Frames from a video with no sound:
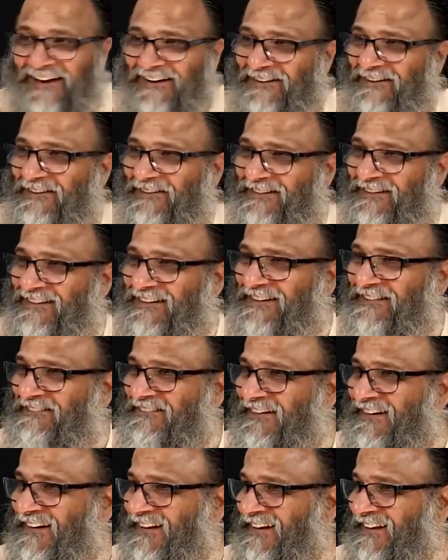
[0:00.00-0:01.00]
diagnose it
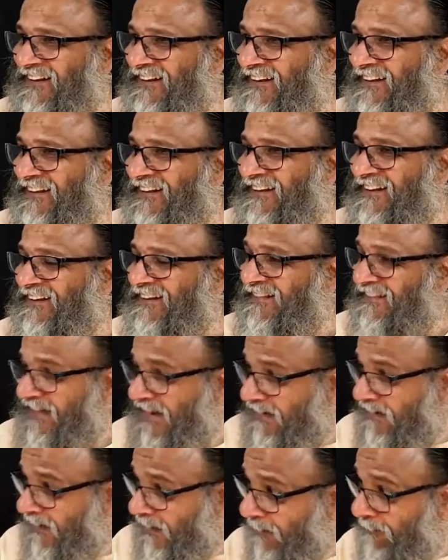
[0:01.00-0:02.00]
differently.
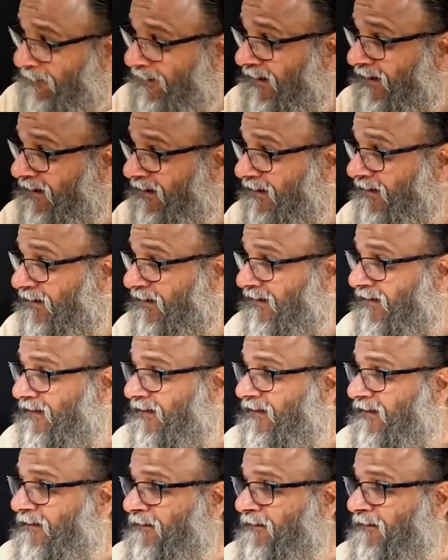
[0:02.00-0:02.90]
That ability